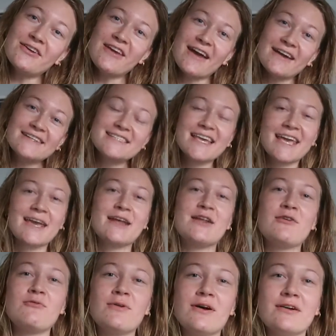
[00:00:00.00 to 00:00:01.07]
Hello you guys,
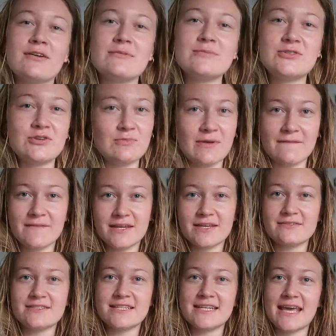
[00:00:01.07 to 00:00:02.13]
and welcome to my
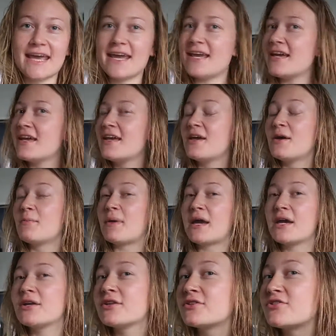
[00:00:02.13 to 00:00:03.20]
video today. My
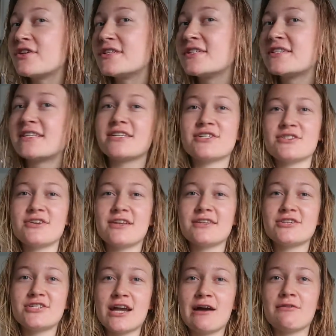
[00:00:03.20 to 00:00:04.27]
hair looks crazy because I just got
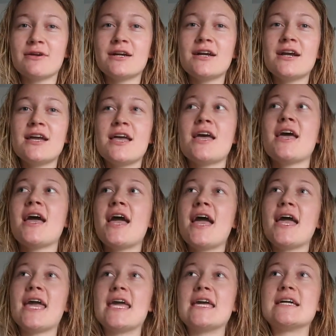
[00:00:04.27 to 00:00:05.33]
the shower,
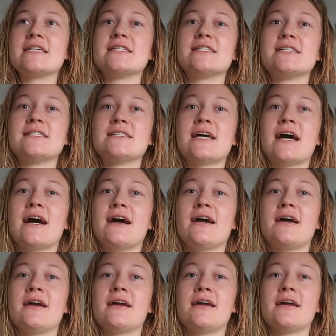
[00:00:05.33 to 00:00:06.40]
and
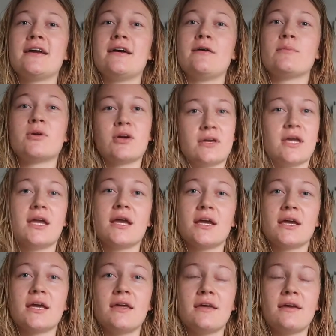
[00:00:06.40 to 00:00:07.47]
I am
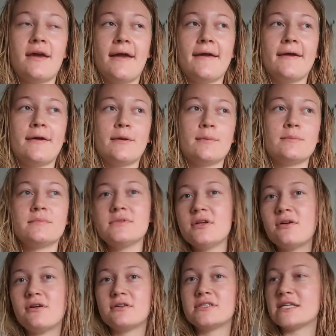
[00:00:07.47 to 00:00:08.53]
cooking, not
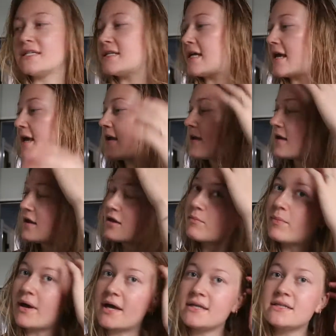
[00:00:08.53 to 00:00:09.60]
all day today,
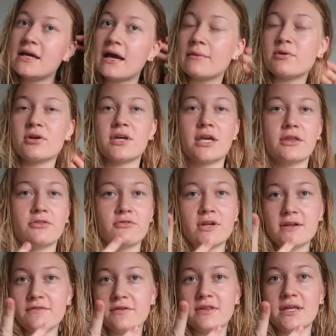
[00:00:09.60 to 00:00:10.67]
but I'm cooking three
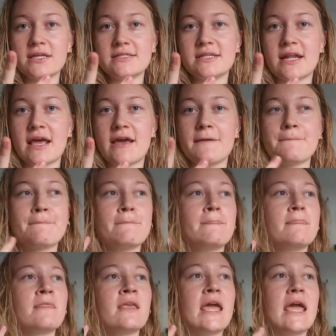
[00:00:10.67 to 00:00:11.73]
different things today,
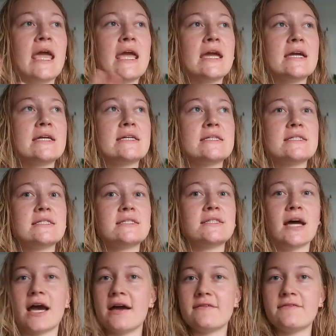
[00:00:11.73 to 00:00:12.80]
and
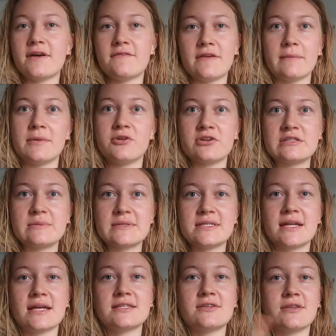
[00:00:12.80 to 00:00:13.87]
I have a family Christmas
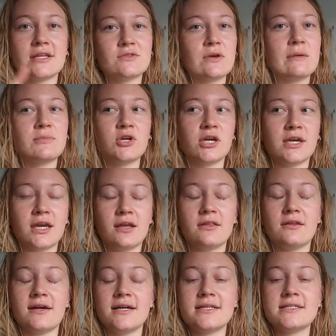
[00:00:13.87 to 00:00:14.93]
tonight, so that's why I'm cooking a
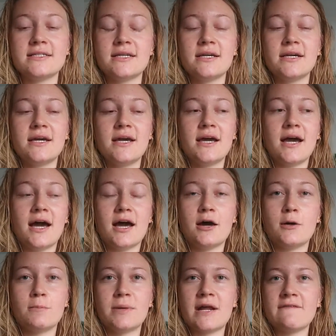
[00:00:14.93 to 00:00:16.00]
lot.
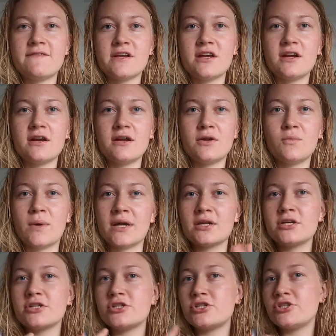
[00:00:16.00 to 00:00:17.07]
But I figured, why
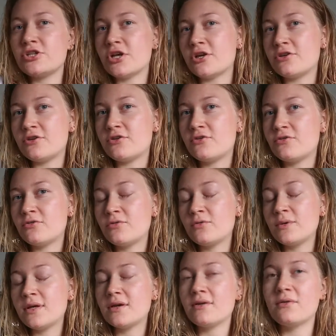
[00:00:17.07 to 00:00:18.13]
not show you
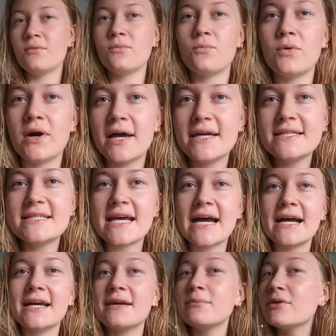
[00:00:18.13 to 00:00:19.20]
what
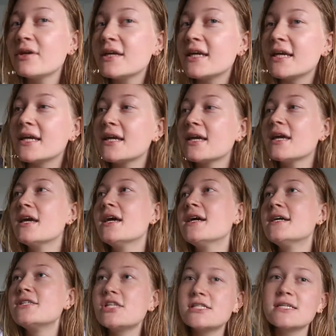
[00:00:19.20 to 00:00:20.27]
I am cooking,
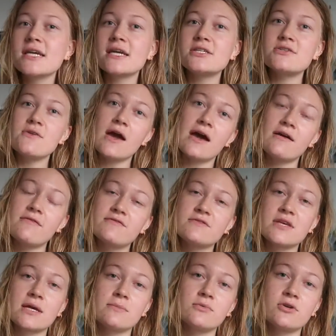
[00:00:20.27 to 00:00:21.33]
just in case you have
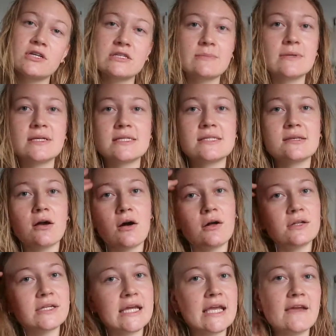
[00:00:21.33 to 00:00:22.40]
some Christmas
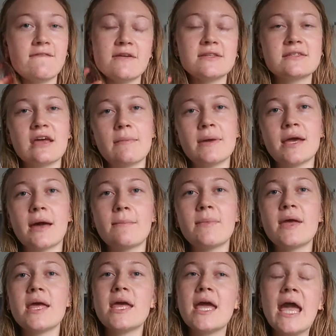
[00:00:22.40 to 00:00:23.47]
holiday events coming up,
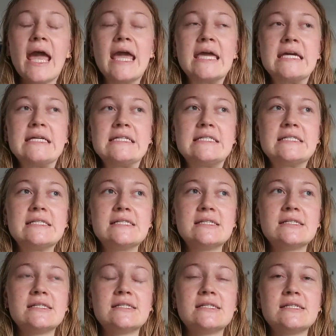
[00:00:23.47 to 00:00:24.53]

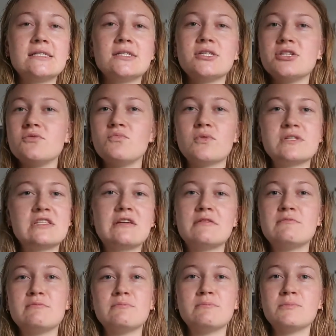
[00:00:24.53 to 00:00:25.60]
and want
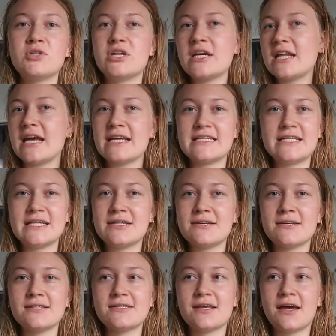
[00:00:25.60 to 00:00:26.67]
some good
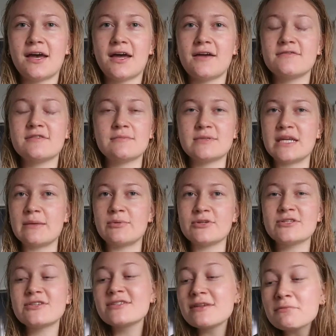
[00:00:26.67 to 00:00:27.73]
ideas of some
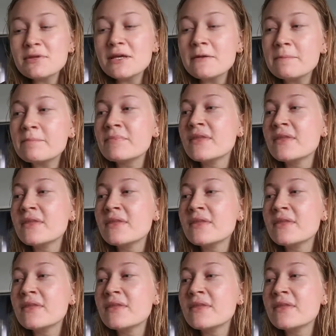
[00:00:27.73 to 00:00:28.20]
staples or something.